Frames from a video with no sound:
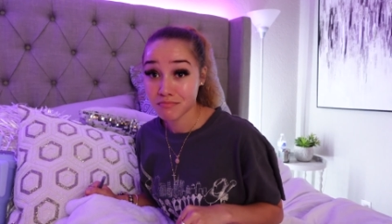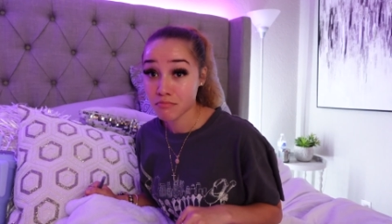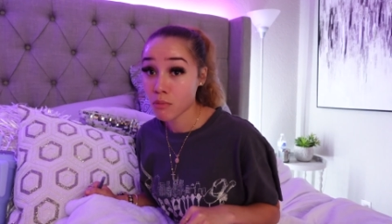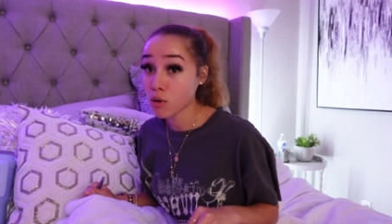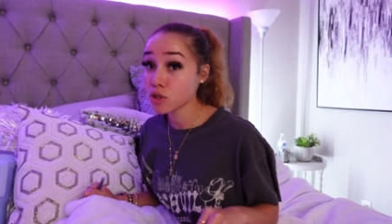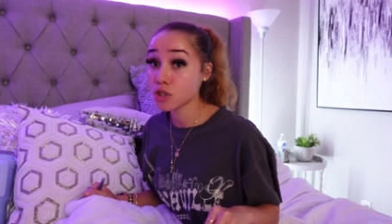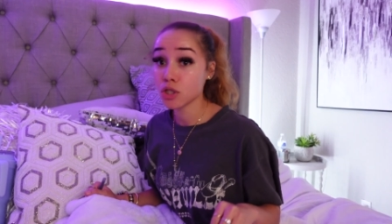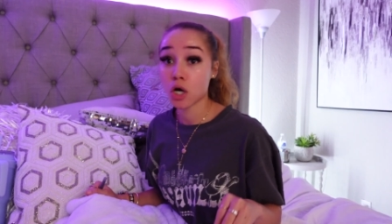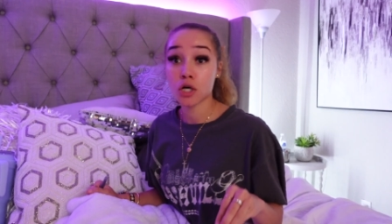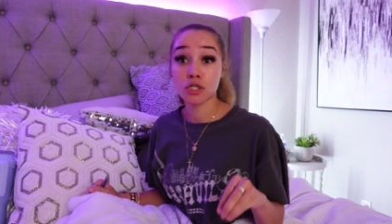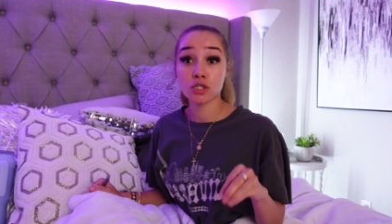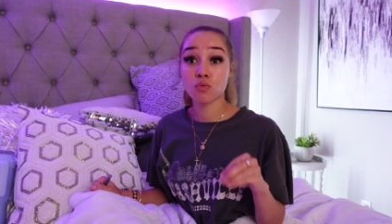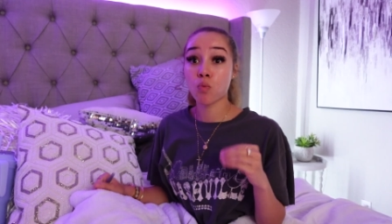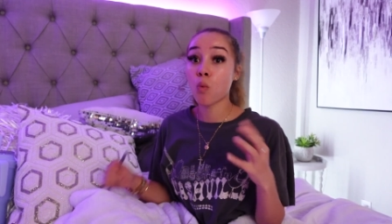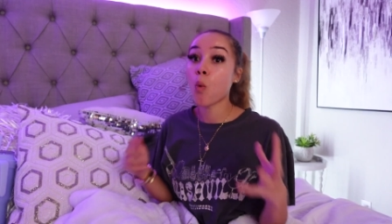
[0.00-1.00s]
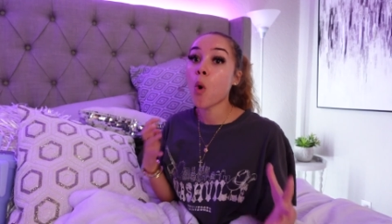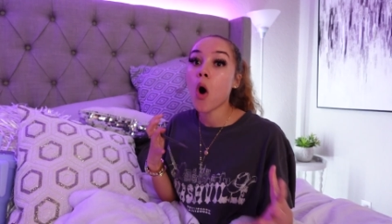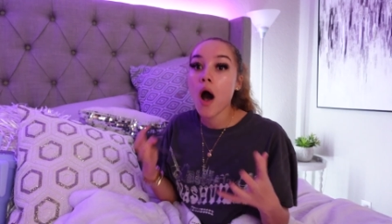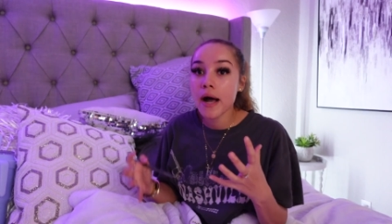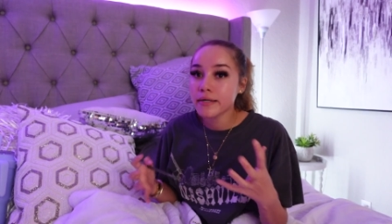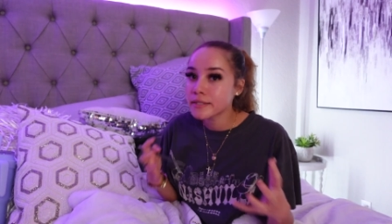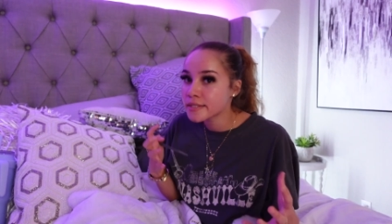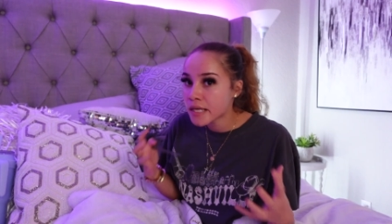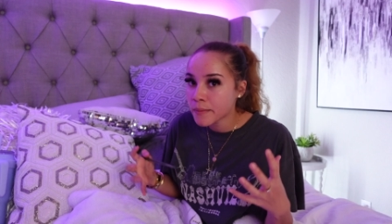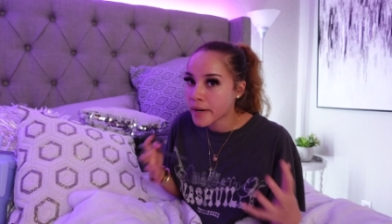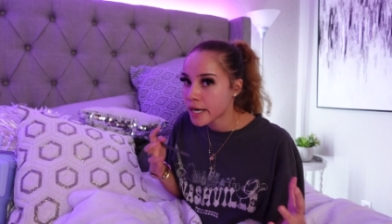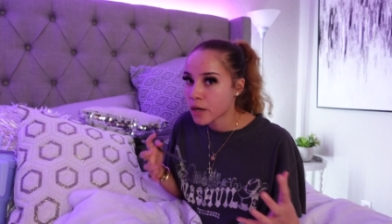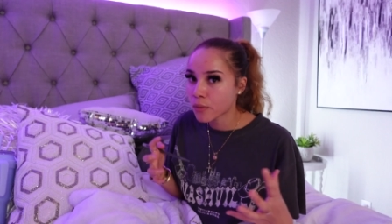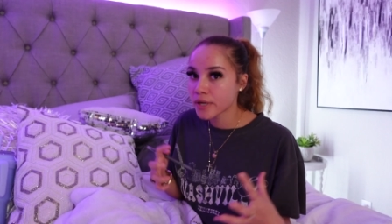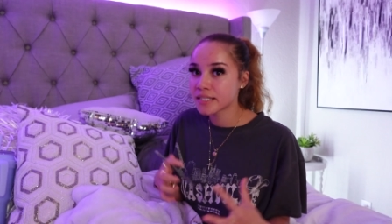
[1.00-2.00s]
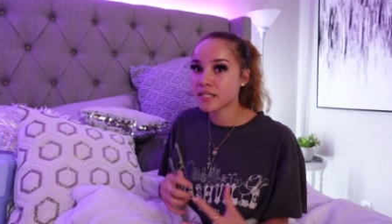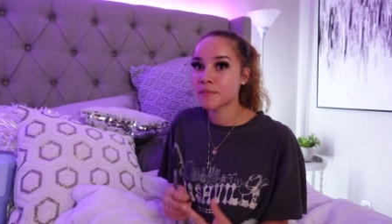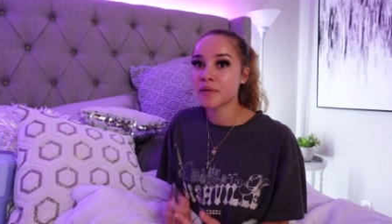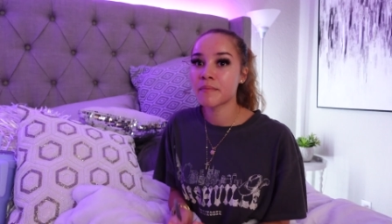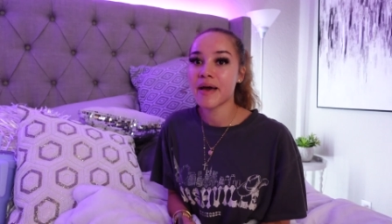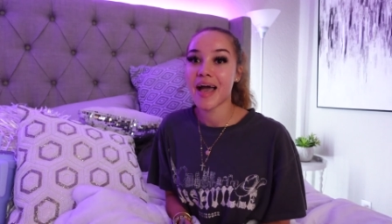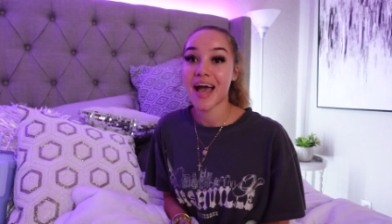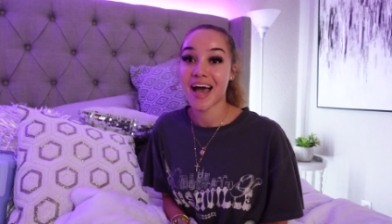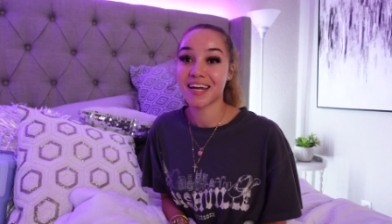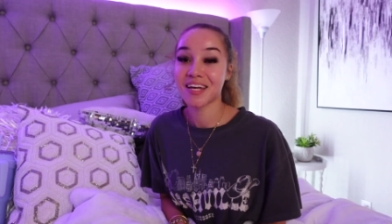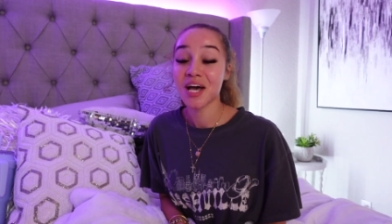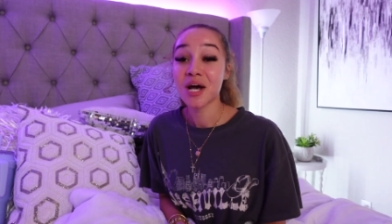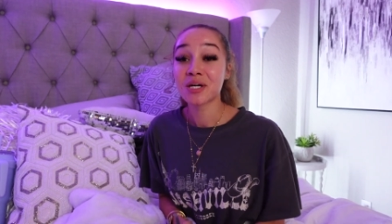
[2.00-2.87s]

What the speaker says: Most of y'all just want some kind of reason to be mad.